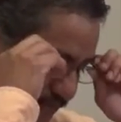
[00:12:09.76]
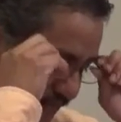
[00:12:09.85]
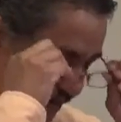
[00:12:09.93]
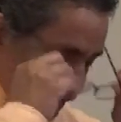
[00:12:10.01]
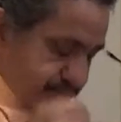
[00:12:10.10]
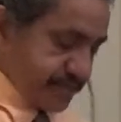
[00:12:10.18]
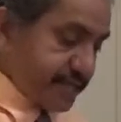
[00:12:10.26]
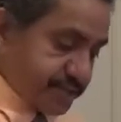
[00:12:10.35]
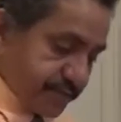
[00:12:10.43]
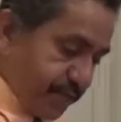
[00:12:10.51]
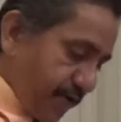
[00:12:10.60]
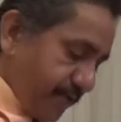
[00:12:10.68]
Right, so
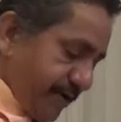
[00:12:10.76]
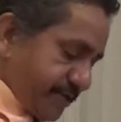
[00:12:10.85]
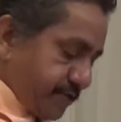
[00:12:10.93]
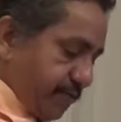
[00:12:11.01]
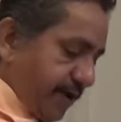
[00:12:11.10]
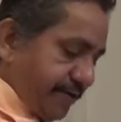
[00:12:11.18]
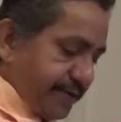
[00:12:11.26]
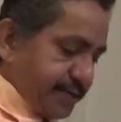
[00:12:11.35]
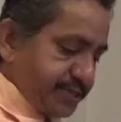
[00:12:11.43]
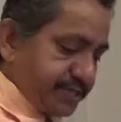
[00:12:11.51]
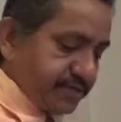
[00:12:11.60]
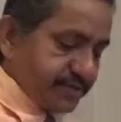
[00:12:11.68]
that's the poem, right? The Watery
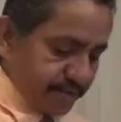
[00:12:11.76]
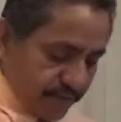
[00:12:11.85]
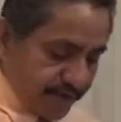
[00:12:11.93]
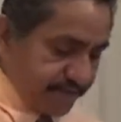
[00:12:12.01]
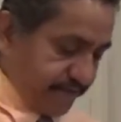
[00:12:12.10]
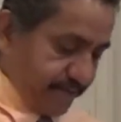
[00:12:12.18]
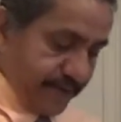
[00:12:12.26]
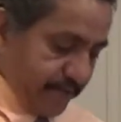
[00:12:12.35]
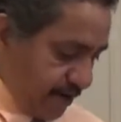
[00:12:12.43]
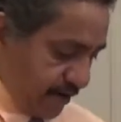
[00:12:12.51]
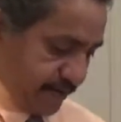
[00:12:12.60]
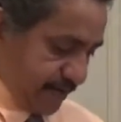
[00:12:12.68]
Shield. I wrote it for my
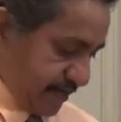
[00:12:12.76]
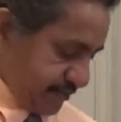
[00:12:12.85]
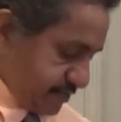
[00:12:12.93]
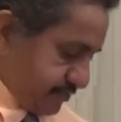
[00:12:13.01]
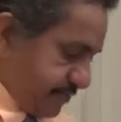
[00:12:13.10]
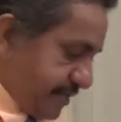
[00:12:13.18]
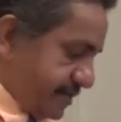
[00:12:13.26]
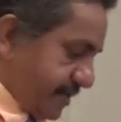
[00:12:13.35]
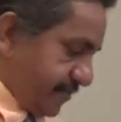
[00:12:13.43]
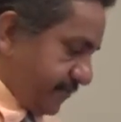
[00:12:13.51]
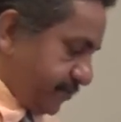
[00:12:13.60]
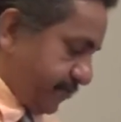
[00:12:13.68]
mom, and I mean
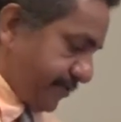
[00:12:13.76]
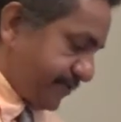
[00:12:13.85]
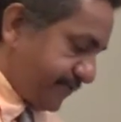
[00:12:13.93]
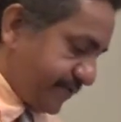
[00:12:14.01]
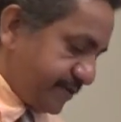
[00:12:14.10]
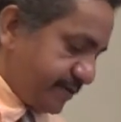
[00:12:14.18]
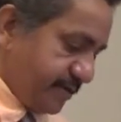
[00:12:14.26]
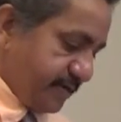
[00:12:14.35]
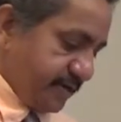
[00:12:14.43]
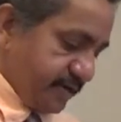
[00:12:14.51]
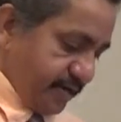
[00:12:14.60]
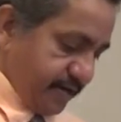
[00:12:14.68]
every word of it.
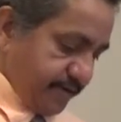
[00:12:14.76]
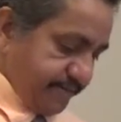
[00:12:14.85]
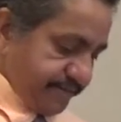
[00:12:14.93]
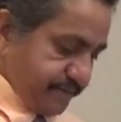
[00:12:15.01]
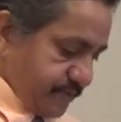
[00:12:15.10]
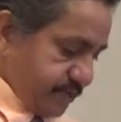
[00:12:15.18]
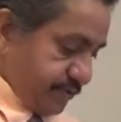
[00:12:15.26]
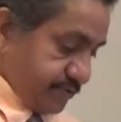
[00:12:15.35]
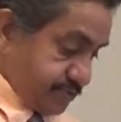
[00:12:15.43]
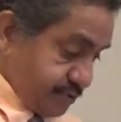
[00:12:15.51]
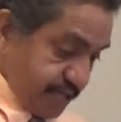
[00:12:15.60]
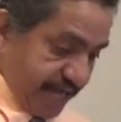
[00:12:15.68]
Um, you
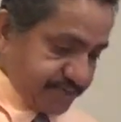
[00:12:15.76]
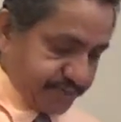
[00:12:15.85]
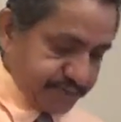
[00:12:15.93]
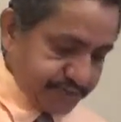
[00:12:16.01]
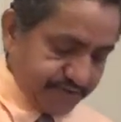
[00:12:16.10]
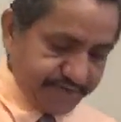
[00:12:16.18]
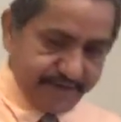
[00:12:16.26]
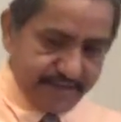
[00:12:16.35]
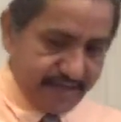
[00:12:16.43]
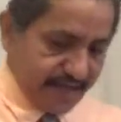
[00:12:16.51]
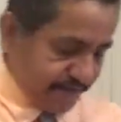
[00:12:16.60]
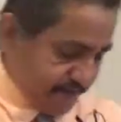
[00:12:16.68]
know, she has preserved my
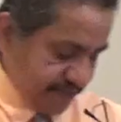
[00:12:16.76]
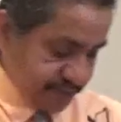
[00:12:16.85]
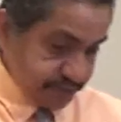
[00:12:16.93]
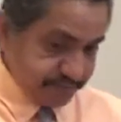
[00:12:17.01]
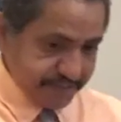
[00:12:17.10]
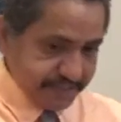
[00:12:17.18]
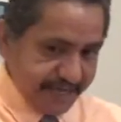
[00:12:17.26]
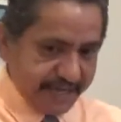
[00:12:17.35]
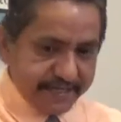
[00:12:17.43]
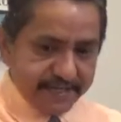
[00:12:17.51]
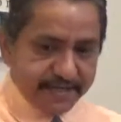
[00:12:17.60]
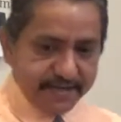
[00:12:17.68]
life, and I should be
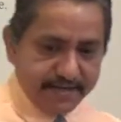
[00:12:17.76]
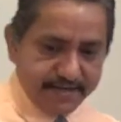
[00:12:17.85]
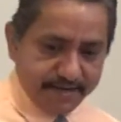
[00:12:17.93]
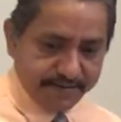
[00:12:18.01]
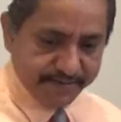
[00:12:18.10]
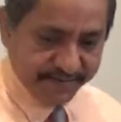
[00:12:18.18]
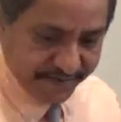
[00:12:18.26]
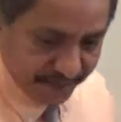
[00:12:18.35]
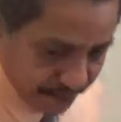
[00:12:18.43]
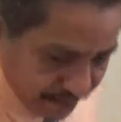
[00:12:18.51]
dead uh, if it